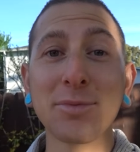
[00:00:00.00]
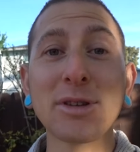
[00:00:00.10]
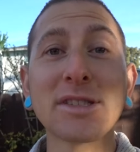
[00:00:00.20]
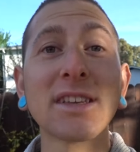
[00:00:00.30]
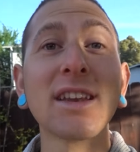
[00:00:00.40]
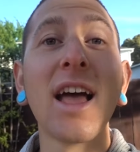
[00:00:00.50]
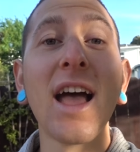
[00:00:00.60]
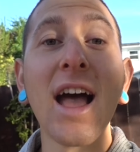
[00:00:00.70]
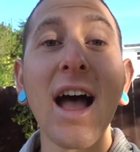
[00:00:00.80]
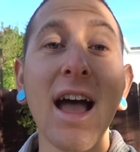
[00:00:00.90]
reason,
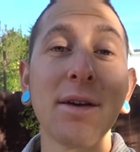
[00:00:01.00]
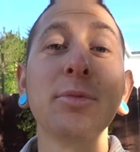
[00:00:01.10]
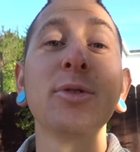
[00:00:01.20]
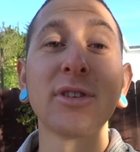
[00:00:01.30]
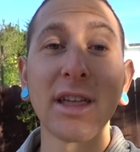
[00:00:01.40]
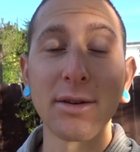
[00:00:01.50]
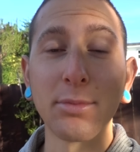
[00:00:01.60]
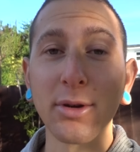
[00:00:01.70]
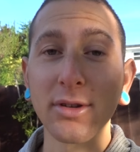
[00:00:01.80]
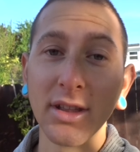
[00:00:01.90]
I'm moving out of
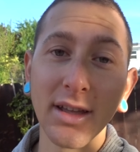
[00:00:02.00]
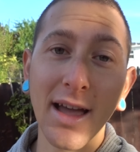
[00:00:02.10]
Berkeley.